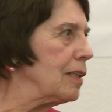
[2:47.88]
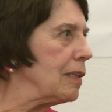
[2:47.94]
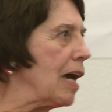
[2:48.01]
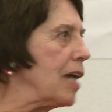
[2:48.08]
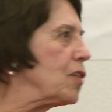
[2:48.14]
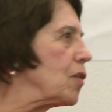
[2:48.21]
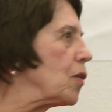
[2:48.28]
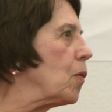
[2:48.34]

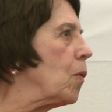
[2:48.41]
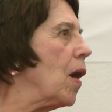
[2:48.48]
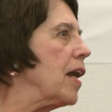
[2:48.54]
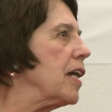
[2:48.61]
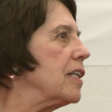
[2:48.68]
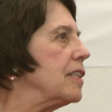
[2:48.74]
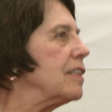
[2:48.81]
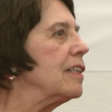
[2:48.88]
like the
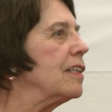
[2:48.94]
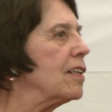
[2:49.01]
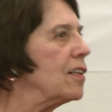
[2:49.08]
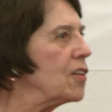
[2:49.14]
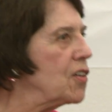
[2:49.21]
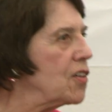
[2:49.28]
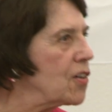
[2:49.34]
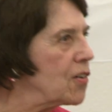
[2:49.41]
quiet
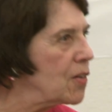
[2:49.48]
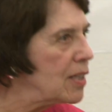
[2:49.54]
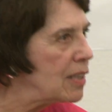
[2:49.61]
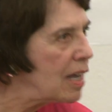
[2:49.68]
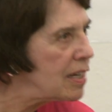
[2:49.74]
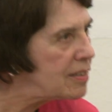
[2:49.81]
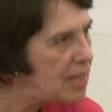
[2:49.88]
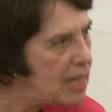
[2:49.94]
here. I
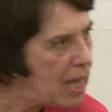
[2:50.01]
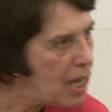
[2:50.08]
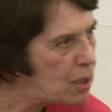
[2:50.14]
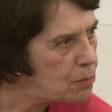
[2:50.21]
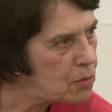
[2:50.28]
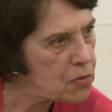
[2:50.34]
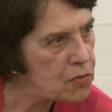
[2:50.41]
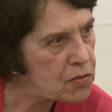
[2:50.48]
like the
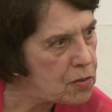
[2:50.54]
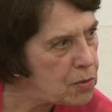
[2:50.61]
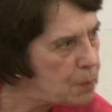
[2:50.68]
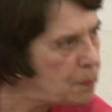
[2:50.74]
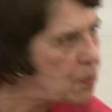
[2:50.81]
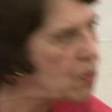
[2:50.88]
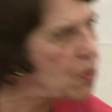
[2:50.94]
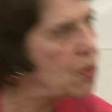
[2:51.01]
animals and the
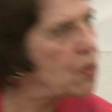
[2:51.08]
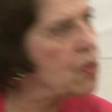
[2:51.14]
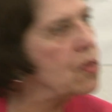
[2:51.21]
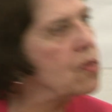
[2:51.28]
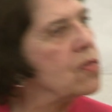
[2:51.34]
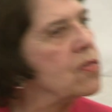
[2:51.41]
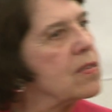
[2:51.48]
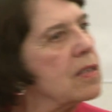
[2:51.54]

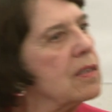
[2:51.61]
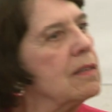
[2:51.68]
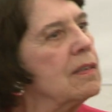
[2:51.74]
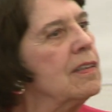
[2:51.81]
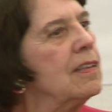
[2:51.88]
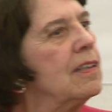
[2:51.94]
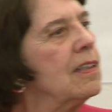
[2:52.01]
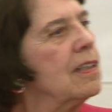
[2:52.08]
birds, and
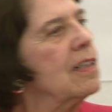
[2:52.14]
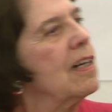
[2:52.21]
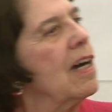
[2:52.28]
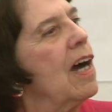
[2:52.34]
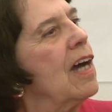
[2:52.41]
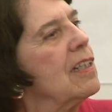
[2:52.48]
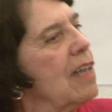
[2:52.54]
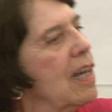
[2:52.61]

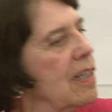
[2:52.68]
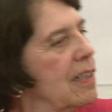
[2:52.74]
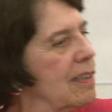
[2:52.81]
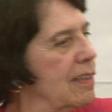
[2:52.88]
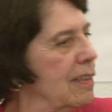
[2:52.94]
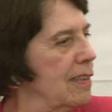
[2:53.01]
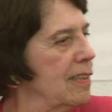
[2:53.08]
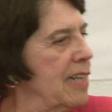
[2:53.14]
I like
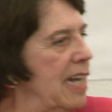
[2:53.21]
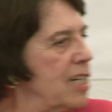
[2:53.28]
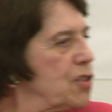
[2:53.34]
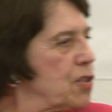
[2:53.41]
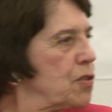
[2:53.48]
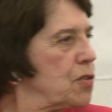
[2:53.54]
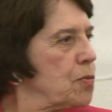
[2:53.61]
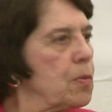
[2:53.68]

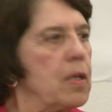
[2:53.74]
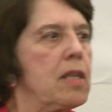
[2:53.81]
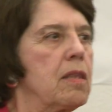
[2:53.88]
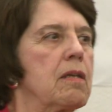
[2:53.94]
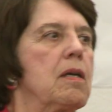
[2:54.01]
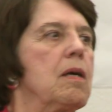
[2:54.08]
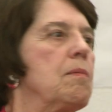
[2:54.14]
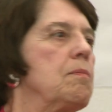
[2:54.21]
nature's
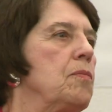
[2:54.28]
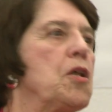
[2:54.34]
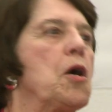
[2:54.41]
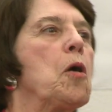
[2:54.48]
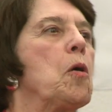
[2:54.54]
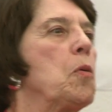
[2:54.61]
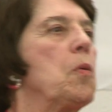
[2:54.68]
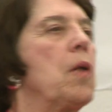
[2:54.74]
rhythm.
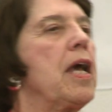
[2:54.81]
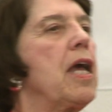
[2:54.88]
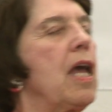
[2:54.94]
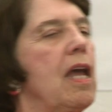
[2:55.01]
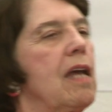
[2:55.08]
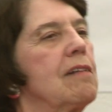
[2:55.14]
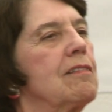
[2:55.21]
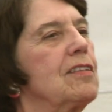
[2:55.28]
No
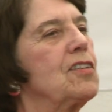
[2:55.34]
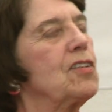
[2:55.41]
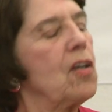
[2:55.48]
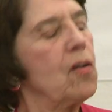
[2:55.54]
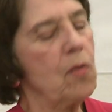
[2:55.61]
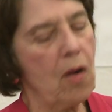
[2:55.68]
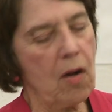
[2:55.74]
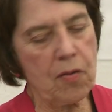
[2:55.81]
way. And
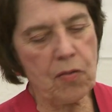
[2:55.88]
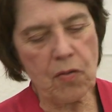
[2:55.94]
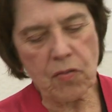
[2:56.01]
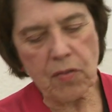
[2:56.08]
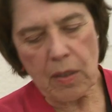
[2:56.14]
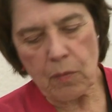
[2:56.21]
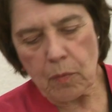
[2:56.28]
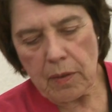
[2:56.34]
so Arthur
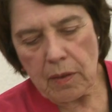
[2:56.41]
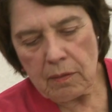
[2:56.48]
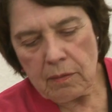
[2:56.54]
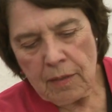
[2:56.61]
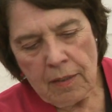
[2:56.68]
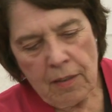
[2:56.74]
said, well,